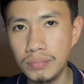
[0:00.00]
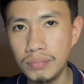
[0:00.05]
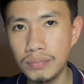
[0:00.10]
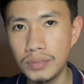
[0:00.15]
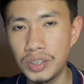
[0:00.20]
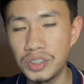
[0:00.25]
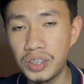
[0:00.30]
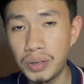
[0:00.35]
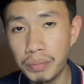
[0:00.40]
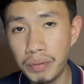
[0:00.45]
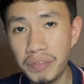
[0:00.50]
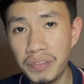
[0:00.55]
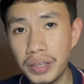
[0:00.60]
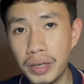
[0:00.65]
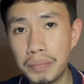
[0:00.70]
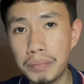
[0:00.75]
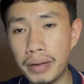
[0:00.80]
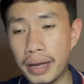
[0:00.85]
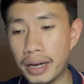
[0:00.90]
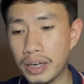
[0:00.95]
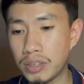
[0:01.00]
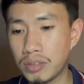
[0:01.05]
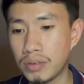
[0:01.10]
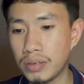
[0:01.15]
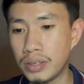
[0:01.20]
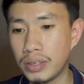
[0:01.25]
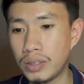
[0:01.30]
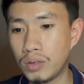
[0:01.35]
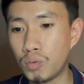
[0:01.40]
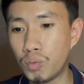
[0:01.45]
Some of them
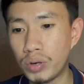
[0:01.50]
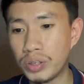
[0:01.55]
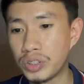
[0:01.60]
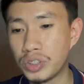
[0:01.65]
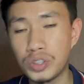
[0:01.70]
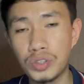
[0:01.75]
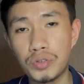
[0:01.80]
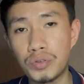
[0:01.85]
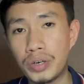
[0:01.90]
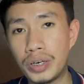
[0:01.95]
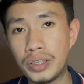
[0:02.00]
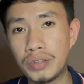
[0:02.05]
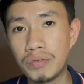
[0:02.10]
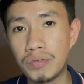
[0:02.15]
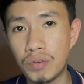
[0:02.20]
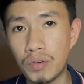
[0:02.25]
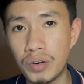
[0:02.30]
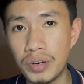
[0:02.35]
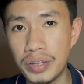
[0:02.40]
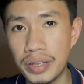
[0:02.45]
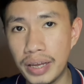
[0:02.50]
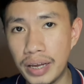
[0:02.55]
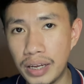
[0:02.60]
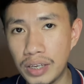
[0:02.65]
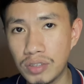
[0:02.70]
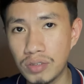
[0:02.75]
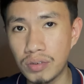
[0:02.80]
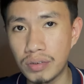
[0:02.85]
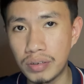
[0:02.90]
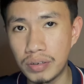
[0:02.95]
actually went straight for the
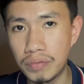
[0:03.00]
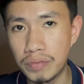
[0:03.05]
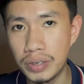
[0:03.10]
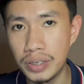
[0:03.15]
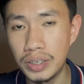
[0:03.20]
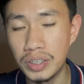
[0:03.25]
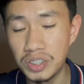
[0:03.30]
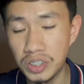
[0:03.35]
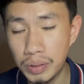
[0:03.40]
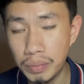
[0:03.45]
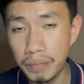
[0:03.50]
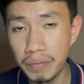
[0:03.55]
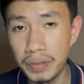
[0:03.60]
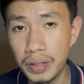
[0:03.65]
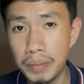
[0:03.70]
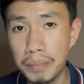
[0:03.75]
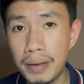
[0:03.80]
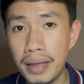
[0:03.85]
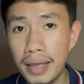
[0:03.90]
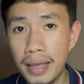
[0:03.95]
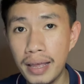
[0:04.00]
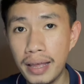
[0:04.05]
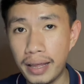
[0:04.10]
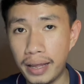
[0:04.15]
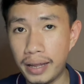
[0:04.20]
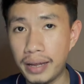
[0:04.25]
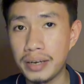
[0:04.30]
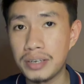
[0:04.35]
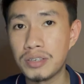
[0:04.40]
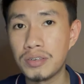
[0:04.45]
SRV, and some of them
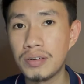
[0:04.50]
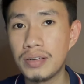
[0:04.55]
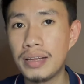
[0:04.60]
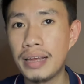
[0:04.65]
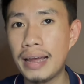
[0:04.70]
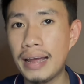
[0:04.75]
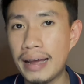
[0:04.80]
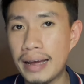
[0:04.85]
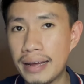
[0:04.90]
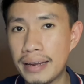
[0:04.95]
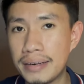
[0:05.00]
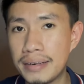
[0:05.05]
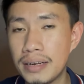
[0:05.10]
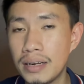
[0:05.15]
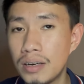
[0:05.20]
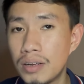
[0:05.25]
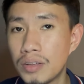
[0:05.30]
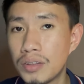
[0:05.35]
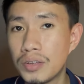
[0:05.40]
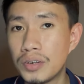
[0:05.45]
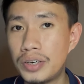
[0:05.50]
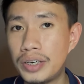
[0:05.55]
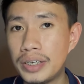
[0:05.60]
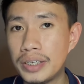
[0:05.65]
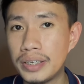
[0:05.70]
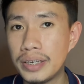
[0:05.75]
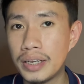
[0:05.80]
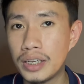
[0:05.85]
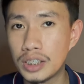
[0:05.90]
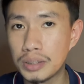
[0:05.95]
actually had the
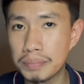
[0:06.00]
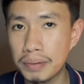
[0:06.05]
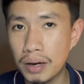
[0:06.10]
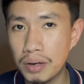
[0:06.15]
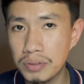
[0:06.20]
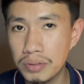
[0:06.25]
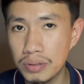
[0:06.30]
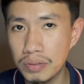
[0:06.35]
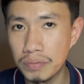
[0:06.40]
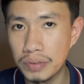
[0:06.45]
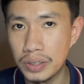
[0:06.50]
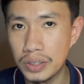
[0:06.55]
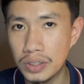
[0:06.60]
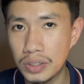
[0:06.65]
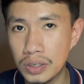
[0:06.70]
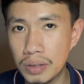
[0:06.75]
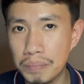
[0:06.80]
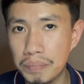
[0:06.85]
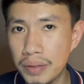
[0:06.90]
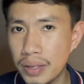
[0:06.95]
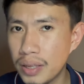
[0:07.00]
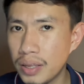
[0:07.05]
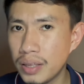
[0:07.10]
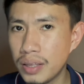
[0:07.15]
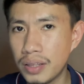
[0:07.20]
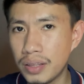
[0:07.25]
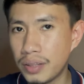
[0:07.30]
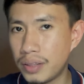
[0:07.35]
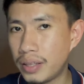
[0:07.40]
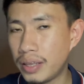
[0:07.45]
13A spousal visa.
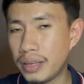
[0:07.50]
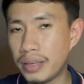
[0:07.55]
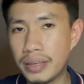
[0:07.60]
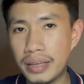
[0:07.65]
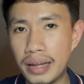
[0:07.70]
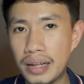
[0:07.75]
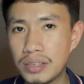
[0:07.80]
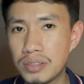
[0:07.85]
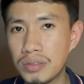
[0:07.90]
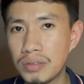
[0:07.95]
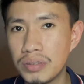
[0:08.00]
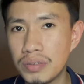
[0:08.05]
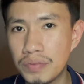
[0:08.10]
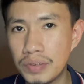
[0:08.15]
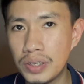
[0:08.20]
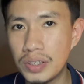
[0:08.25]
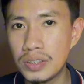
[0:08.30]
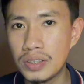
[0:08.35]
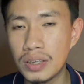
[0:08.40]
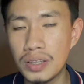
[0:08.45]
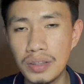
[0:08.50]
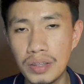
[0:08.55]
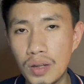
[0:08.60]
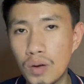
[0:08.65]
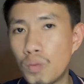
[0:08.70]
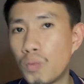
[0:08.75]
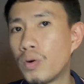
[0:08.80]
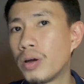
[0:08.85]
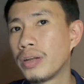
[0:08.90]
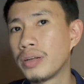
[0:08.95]
They canceled the visa and they
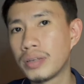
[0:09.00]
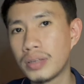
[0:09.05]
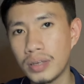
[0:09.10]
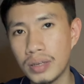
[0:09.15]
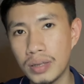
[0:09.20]
went